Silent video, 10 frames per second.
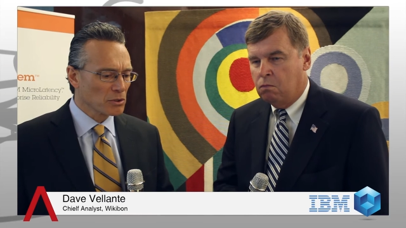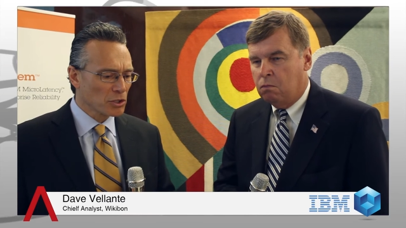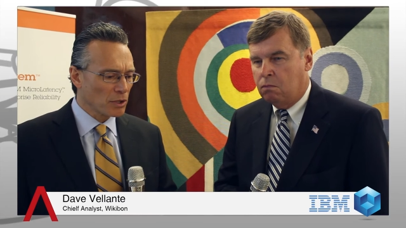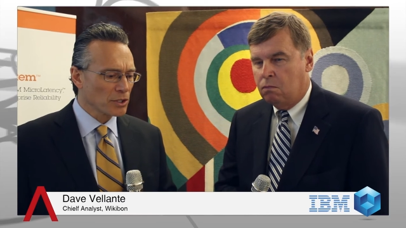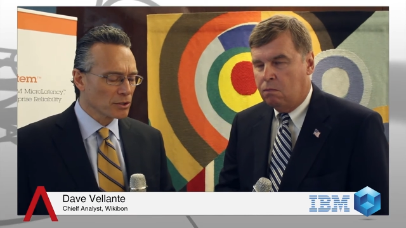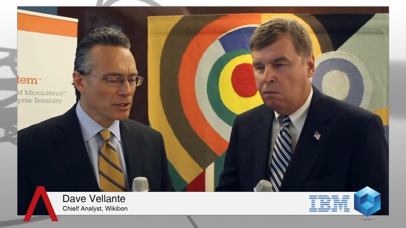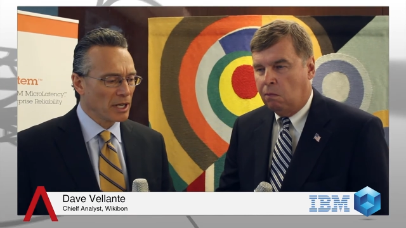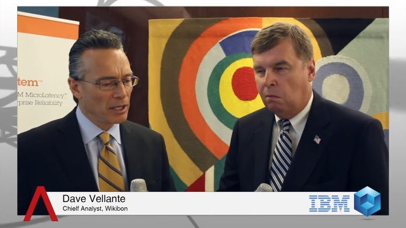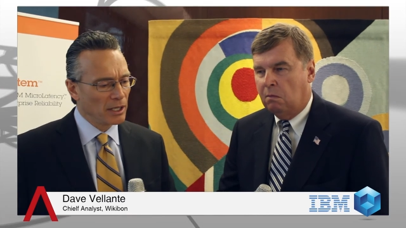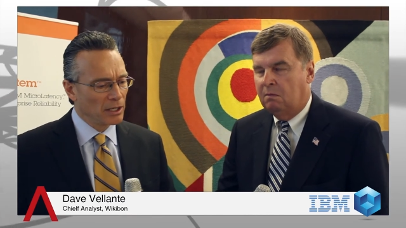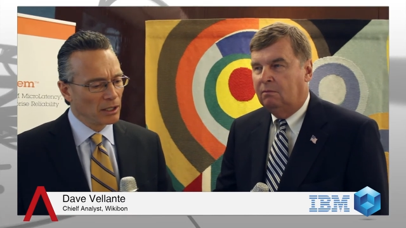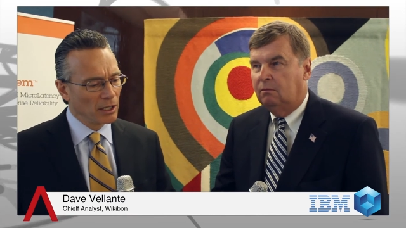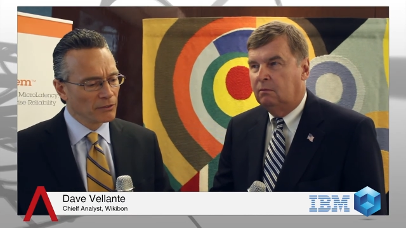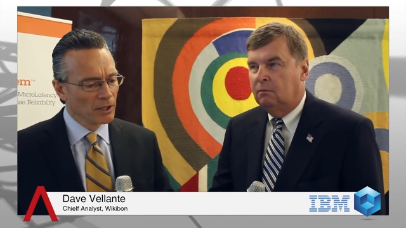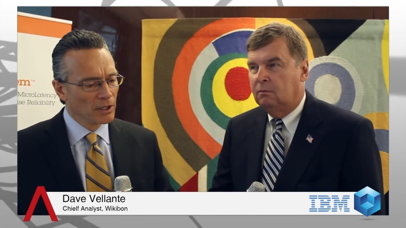Speaker 1: structured data, and a
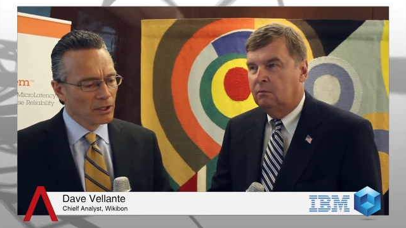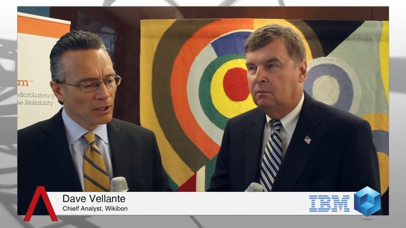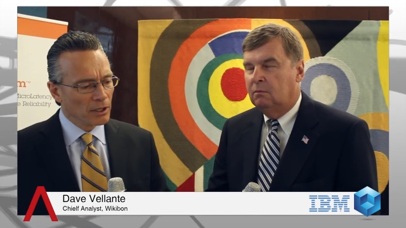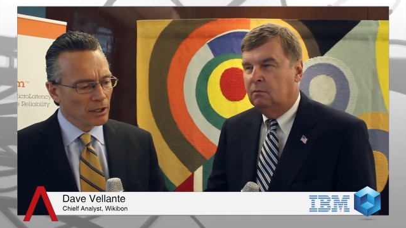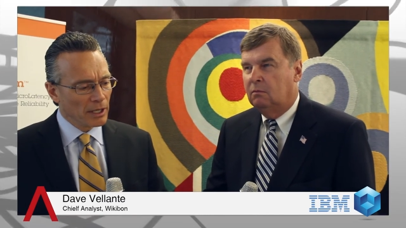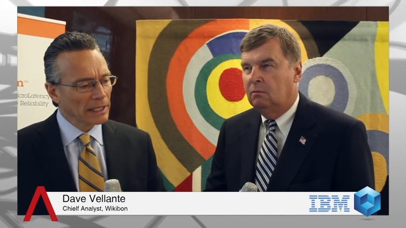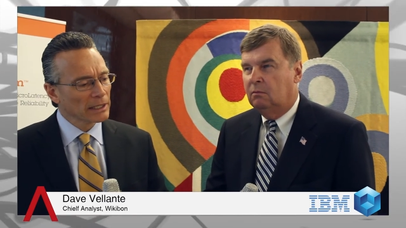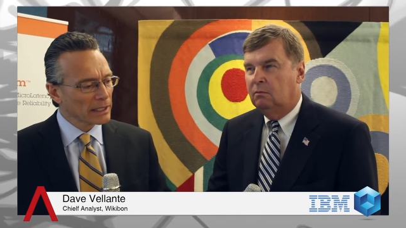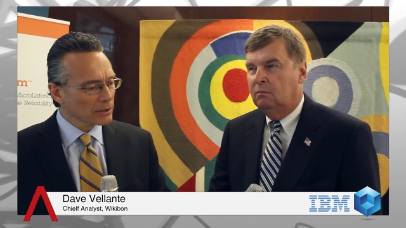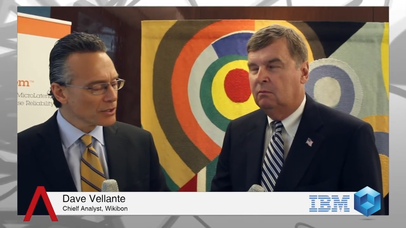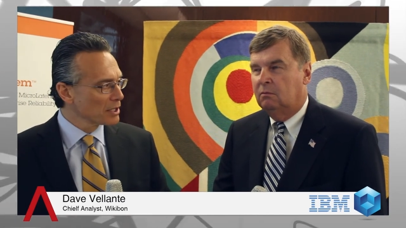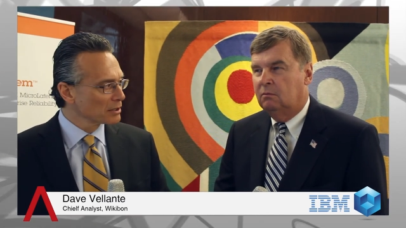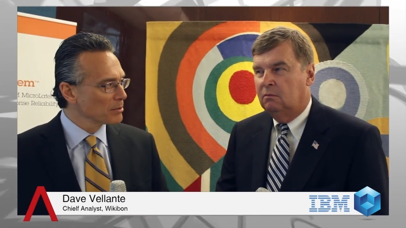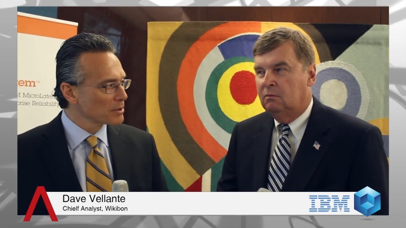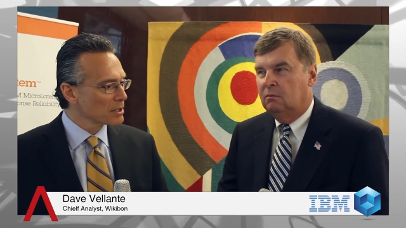lot of analytical
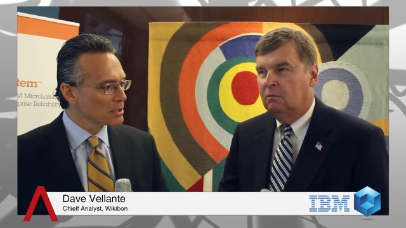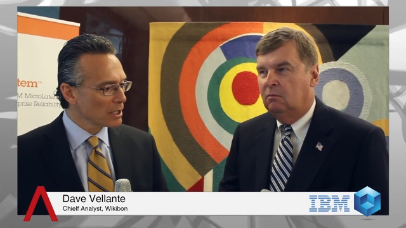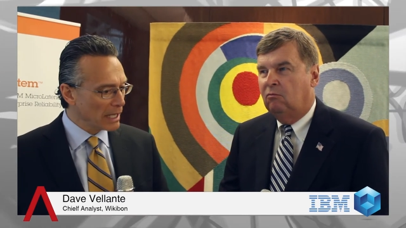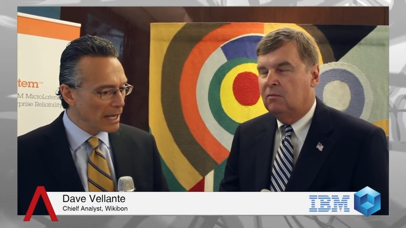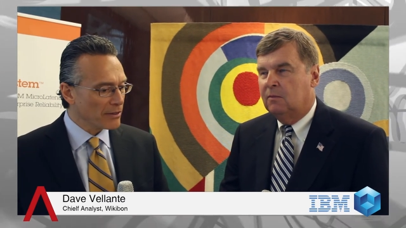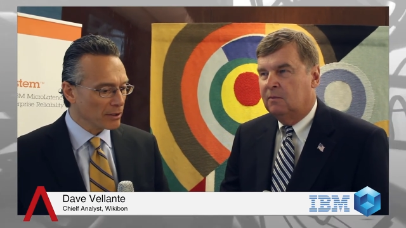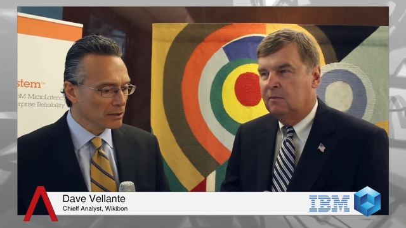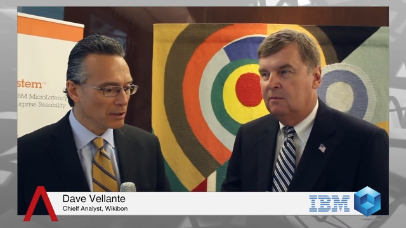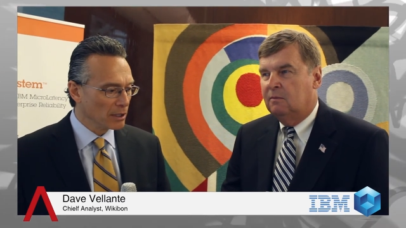systems together,